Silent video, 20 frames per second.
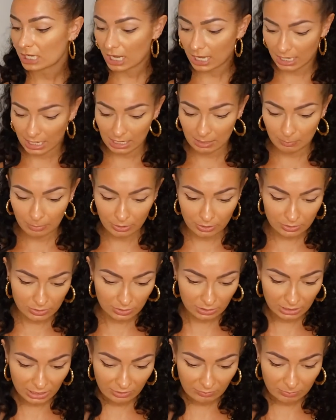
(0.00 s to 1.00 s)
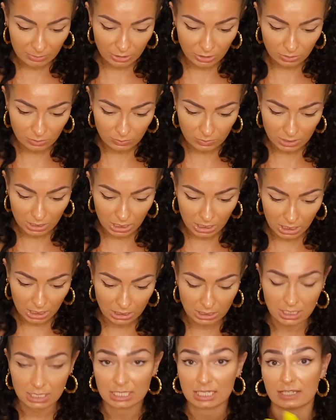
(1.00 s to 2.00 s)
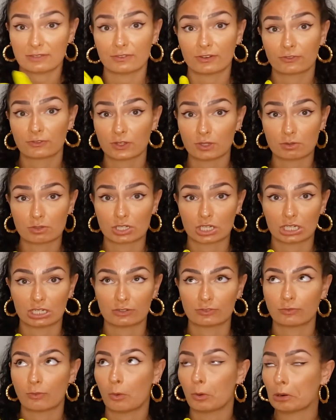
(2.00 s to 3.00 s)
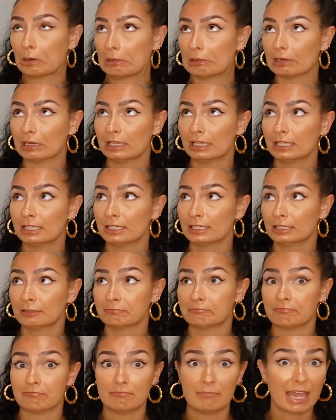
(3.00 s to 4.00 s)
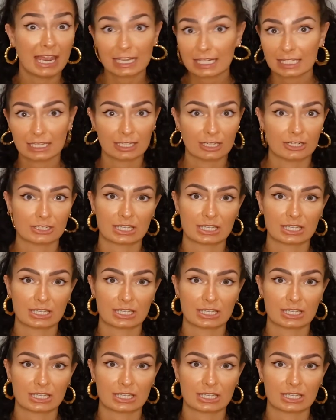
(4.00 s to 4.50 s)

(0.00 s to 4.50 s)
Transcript: I personally have been using the Diva Fuser for many years.